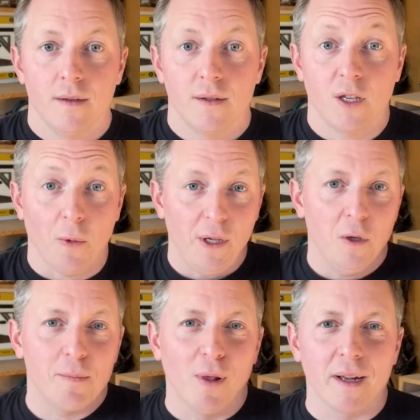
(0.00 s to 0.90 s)
So we
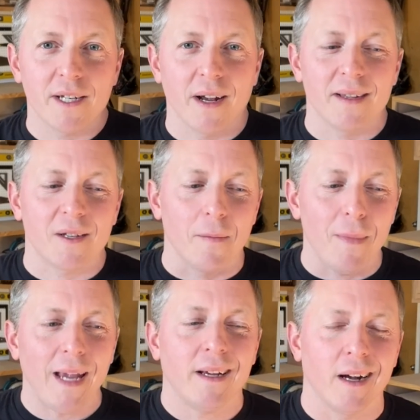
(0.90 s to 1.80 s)
use plunge cuts to
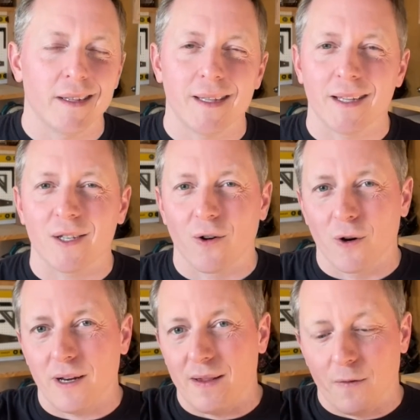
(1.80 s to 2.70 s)
make cuts that
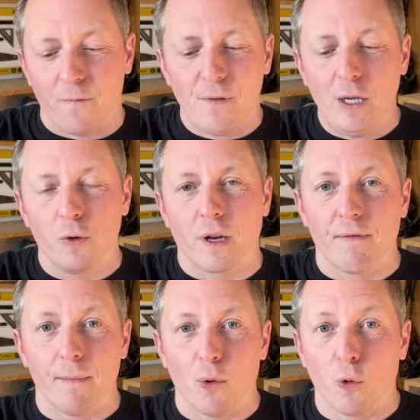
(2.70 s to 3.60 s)
start in the field
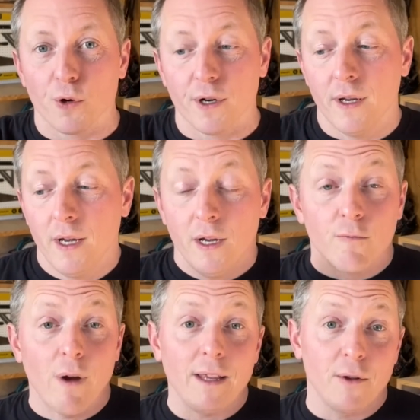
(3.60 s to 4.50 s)
of the board
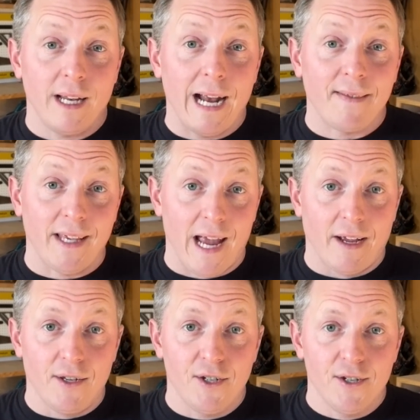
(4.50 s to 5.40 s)
rather than at the edge.